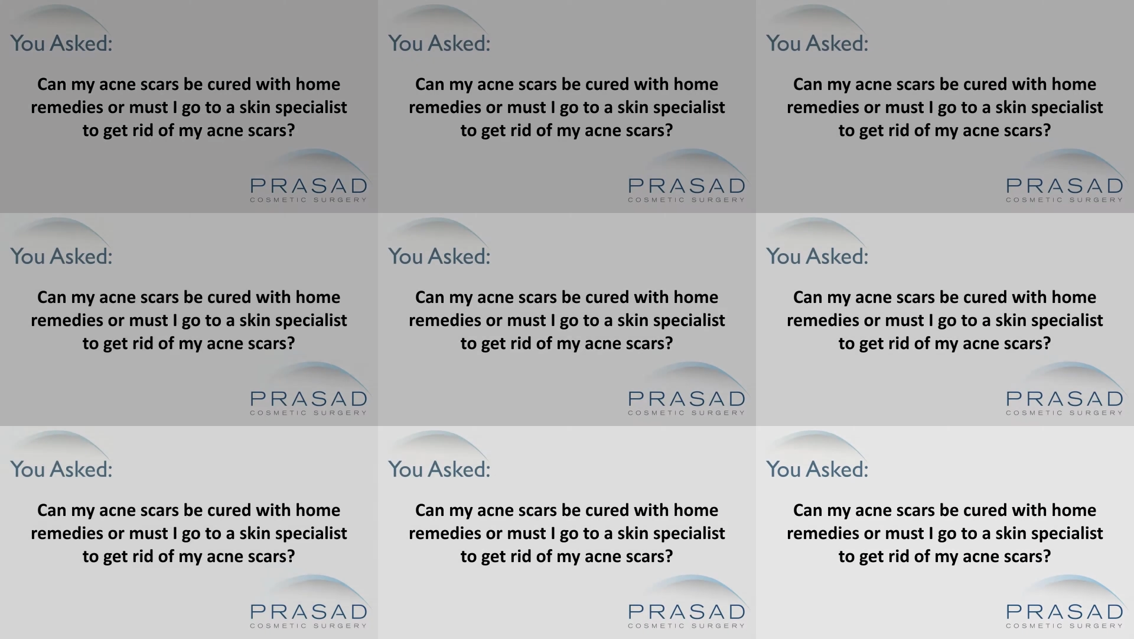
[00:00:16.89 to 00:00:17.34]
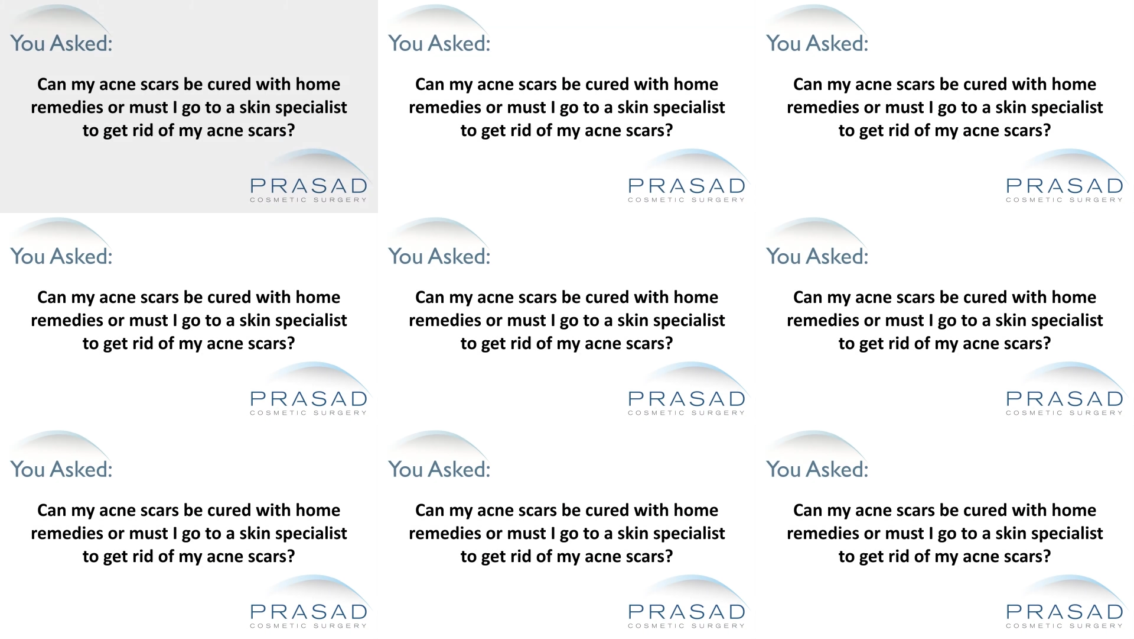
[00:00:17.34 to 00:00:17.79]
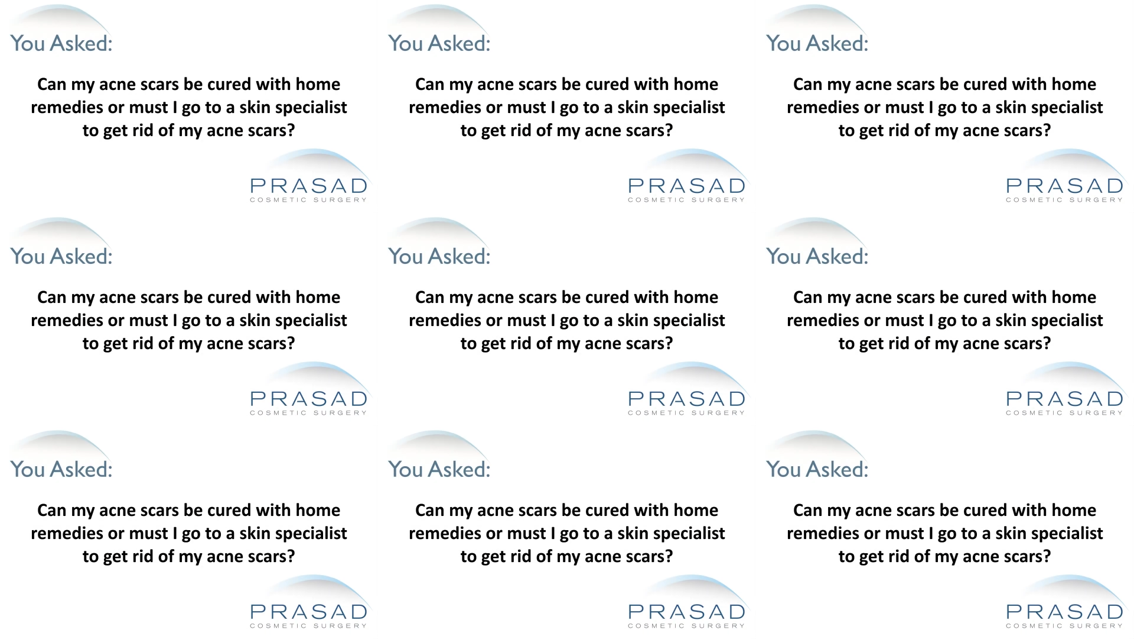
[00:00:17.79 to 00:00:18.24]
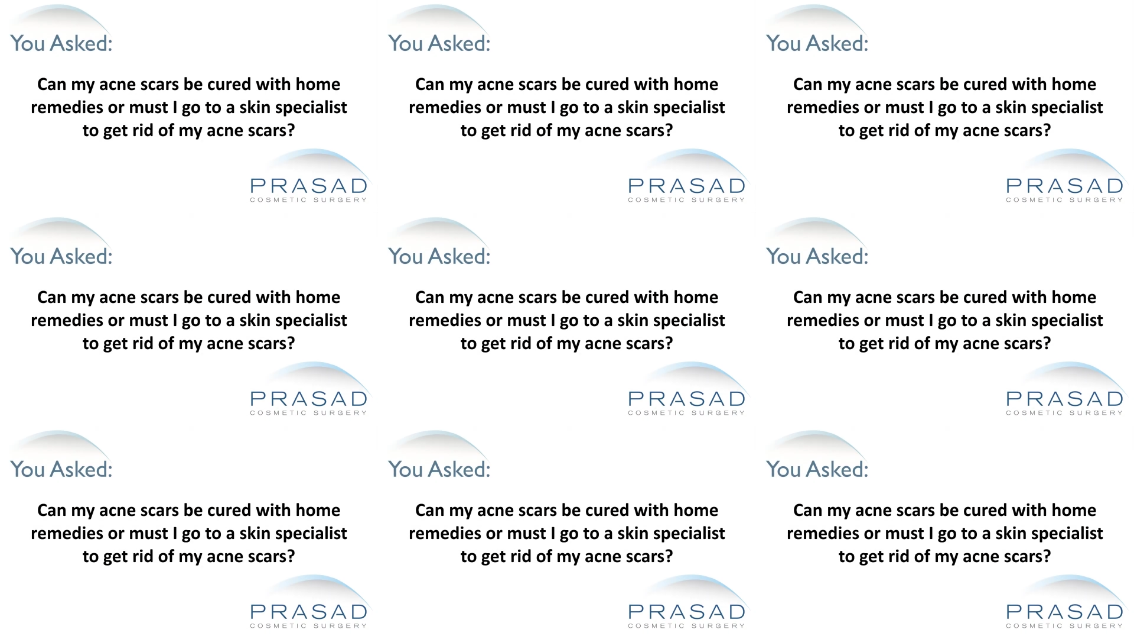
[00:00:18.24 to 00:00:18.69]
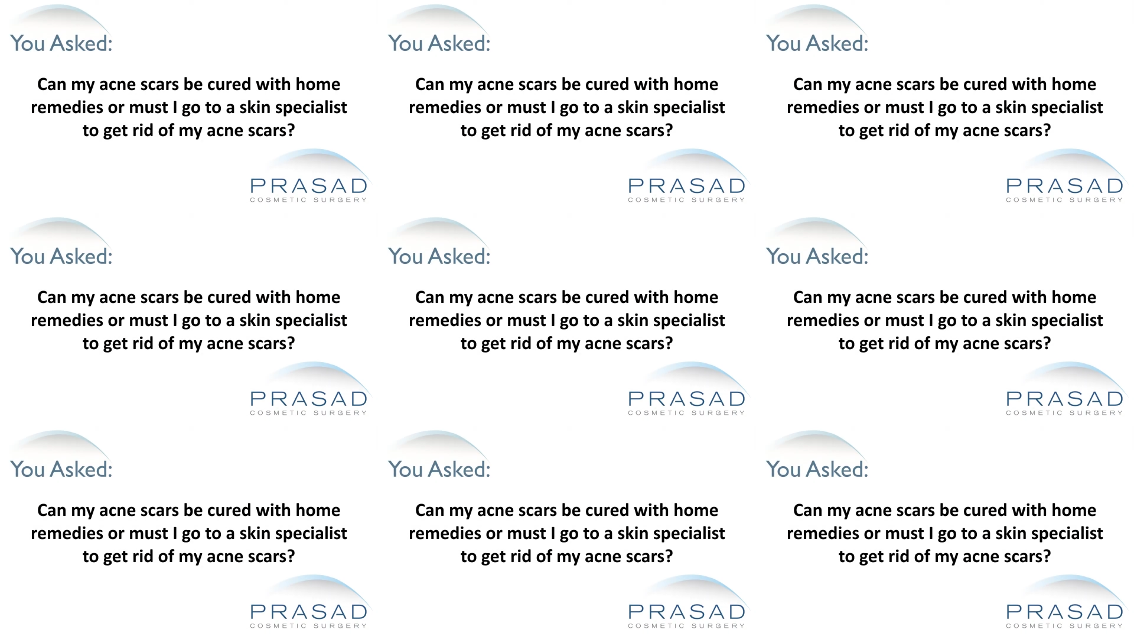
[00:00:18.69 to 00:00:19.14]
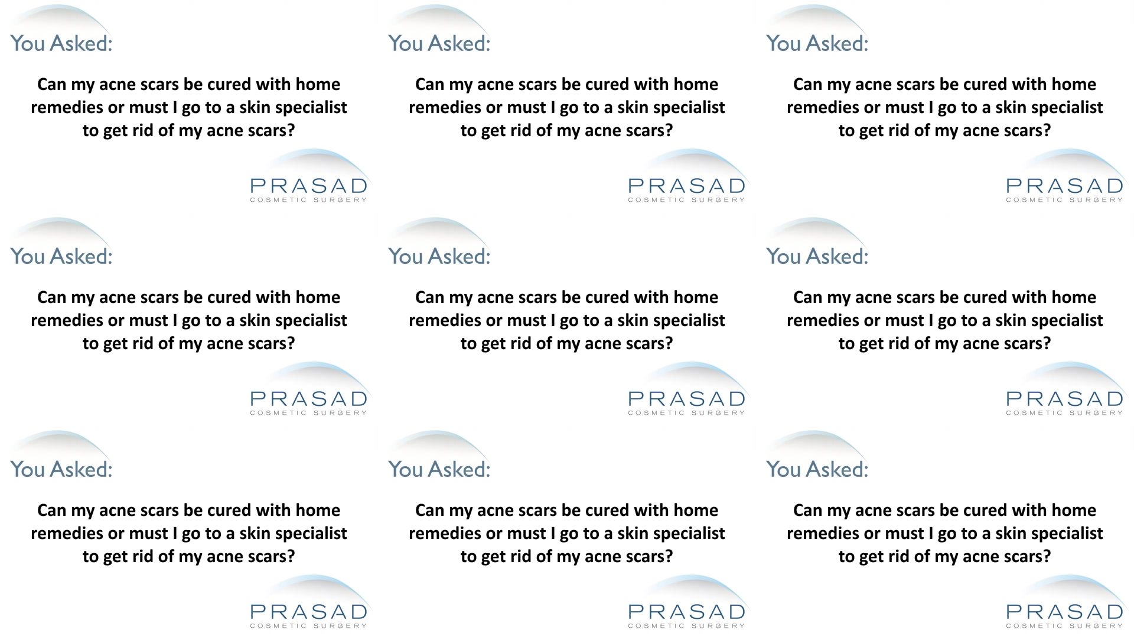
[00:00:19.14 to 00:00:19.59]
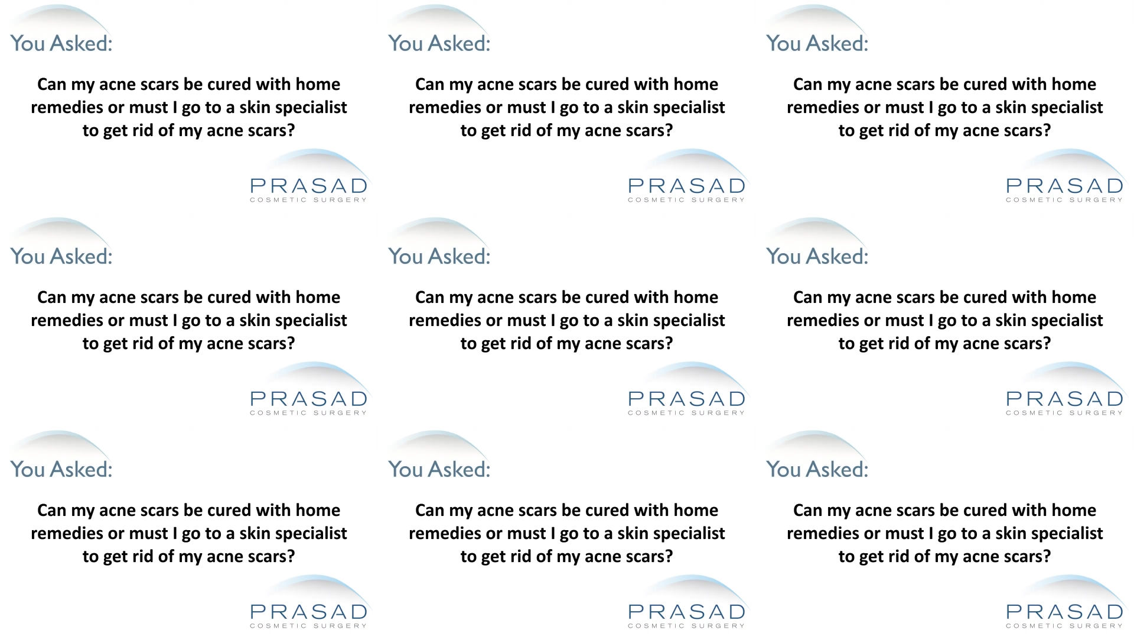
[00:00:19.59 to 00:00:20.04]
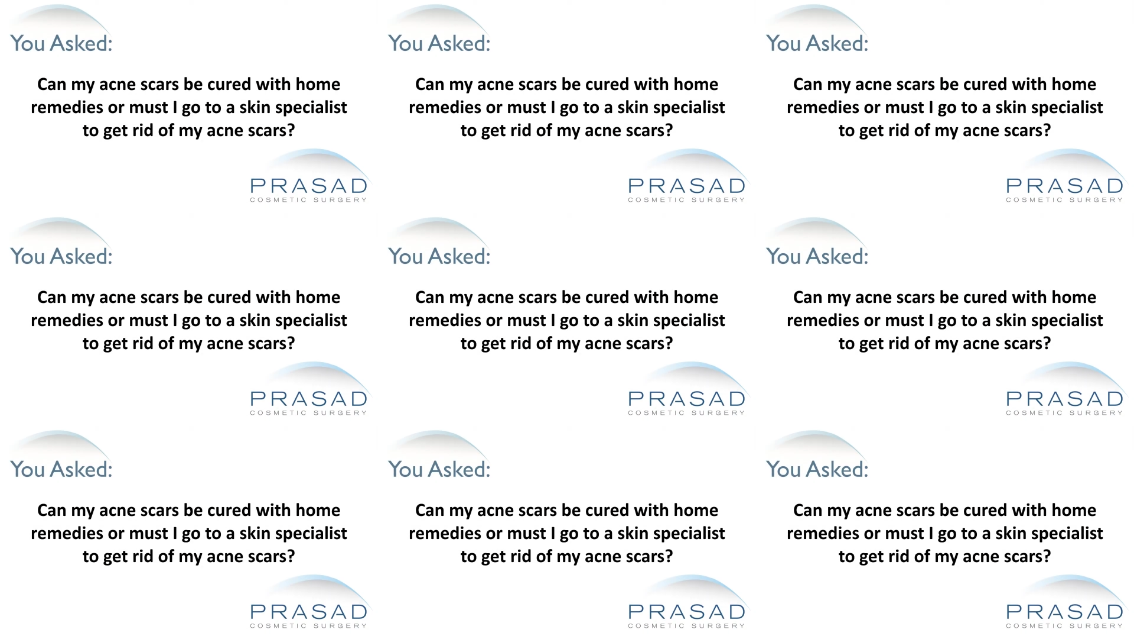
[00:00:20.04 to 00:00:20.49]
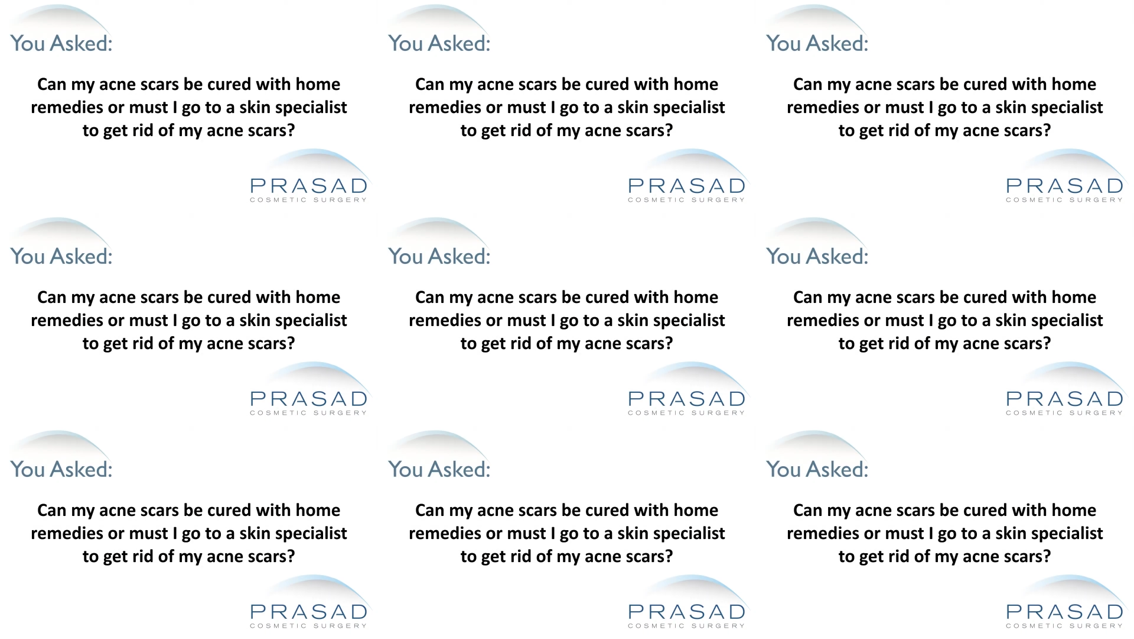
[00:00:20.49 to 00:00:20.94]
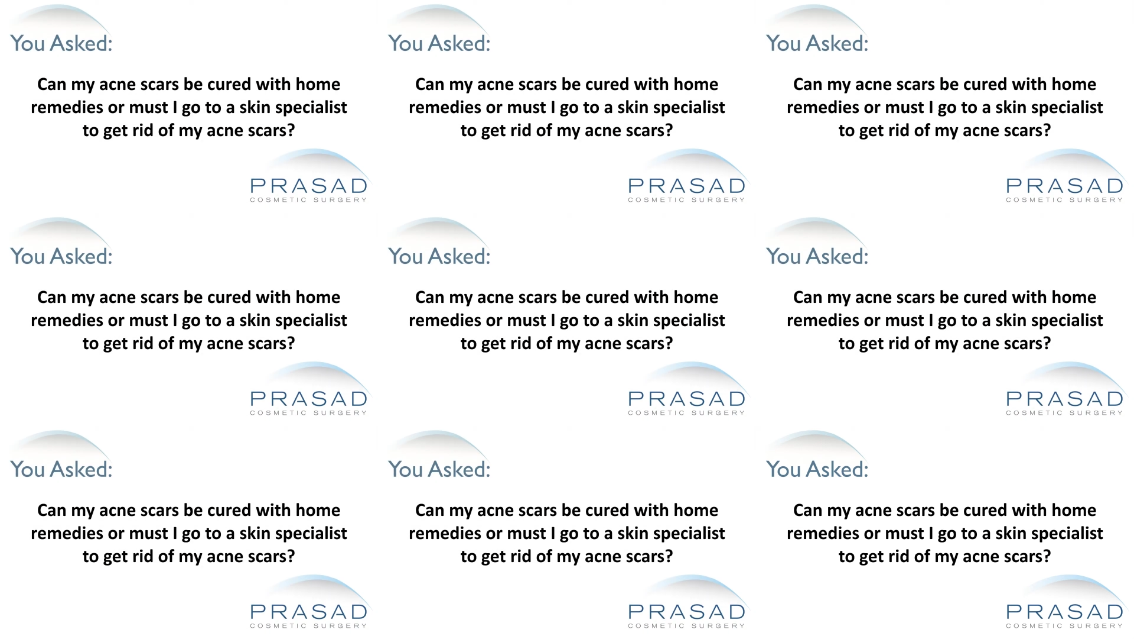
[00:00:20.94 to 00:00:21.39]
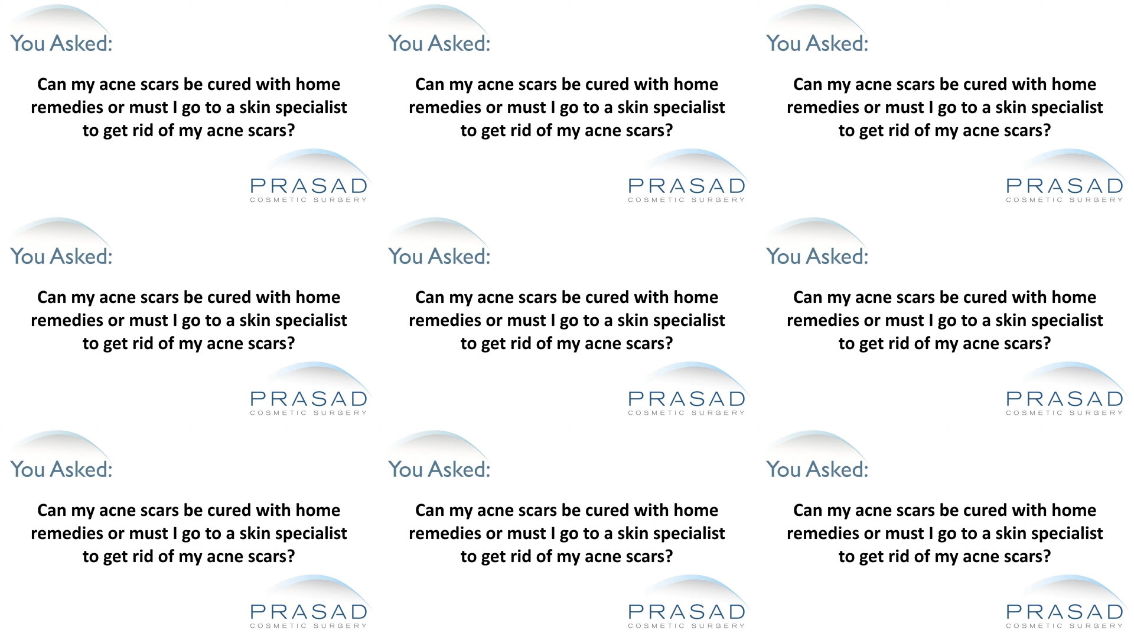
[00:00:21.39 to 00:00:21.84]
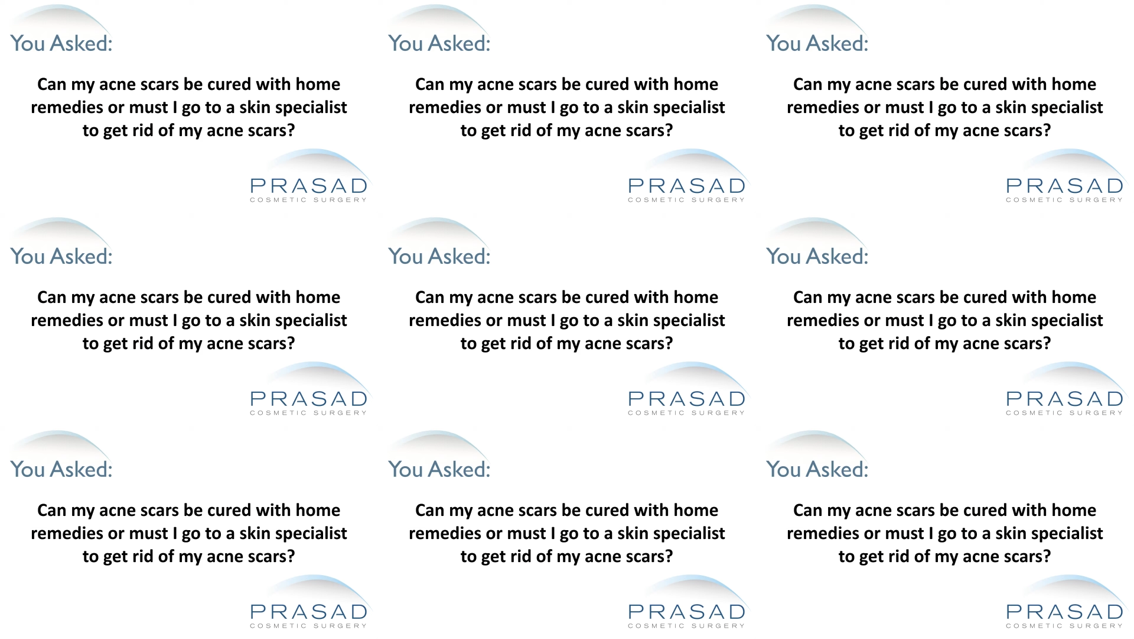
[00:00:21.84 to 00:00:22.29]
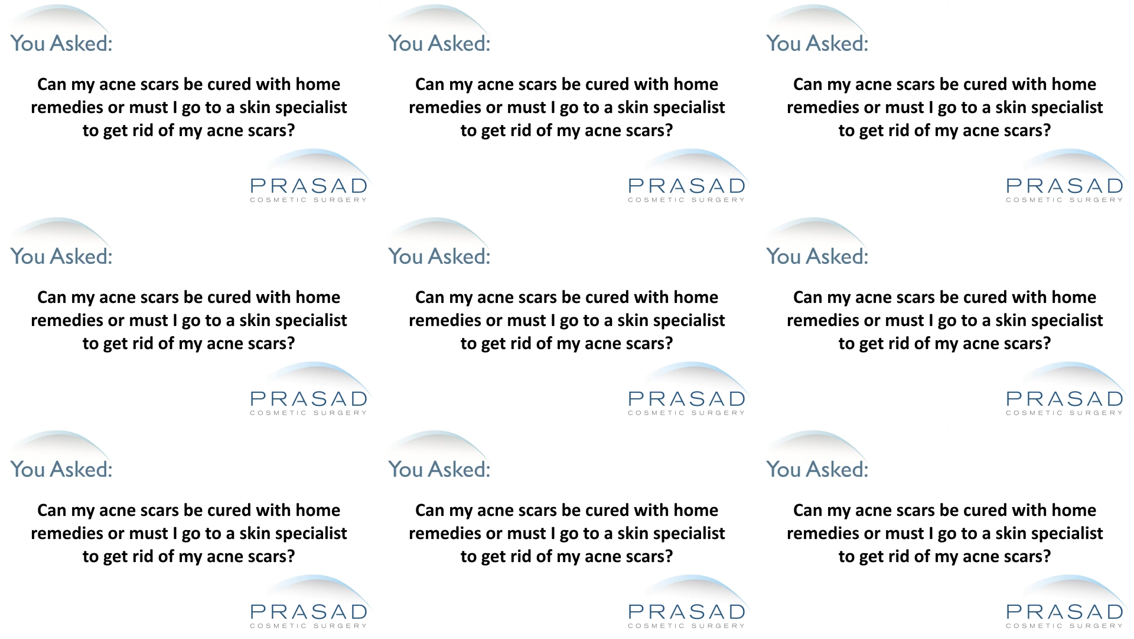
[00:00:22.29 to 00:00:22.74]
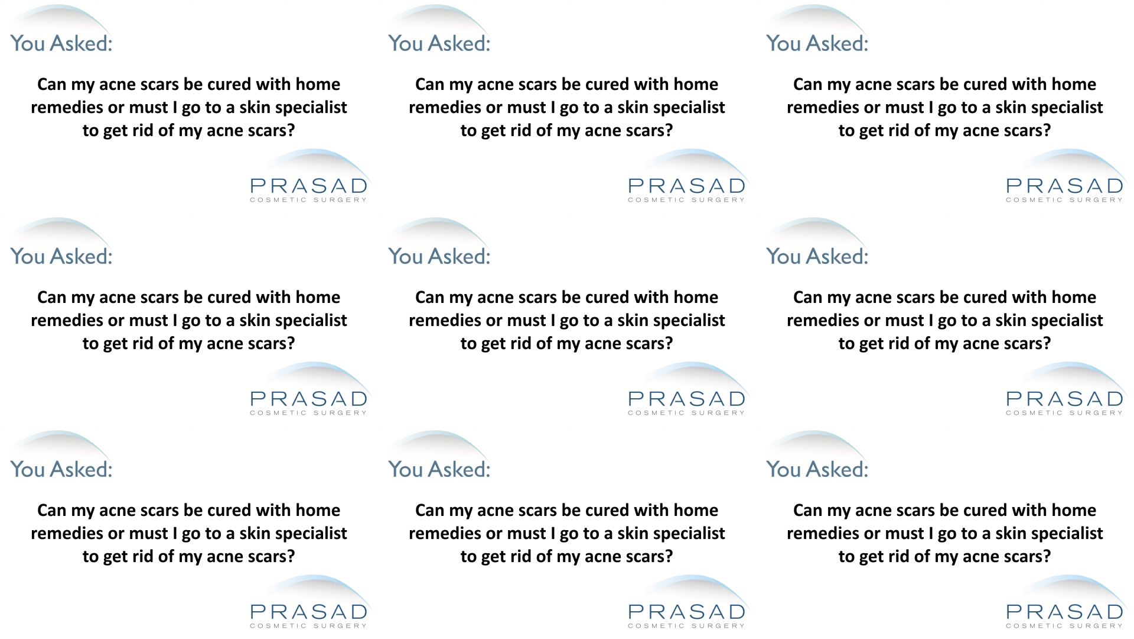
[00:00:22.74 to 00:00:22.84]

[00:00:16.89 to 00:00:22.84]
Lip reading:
Nobody's mouth can be seen.